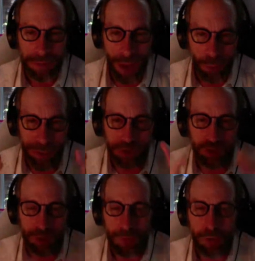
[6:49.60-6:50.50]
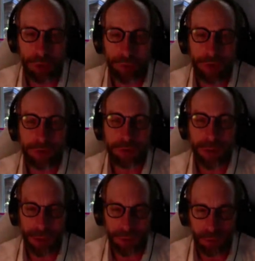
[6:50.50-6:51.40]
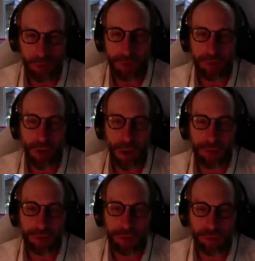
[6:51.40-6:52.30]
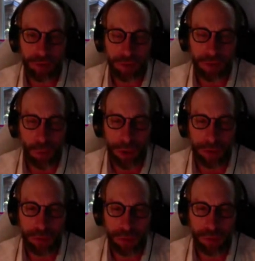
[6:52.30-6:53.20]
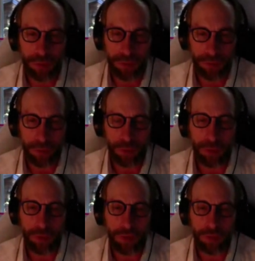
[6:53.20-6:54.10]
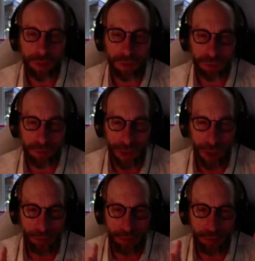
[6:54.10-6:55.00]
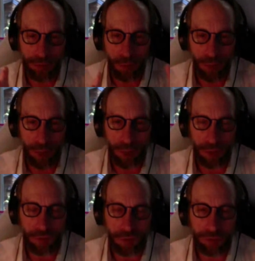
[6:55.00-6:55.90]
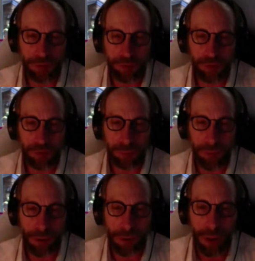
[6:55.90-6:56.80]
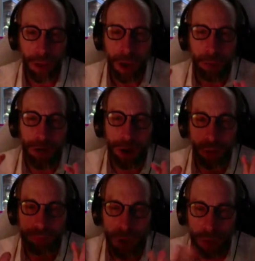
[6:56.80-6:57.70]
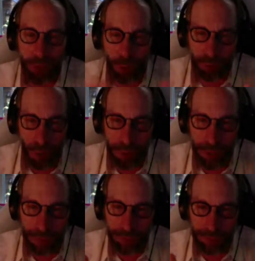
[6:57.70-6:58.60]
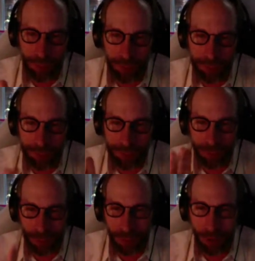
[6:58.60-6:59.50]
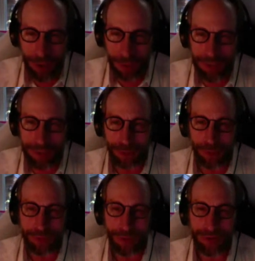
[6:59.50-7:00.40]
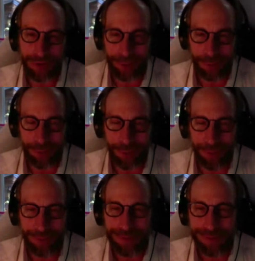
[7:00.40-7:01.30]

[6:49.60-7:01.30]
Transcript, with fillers: that region of the universe has a certain size, as you can see in the white circles. Each of the galaxies is located a certain distance apart. But oh no, don't go next. Don't don't go ahead of me here. Hold on. There we go.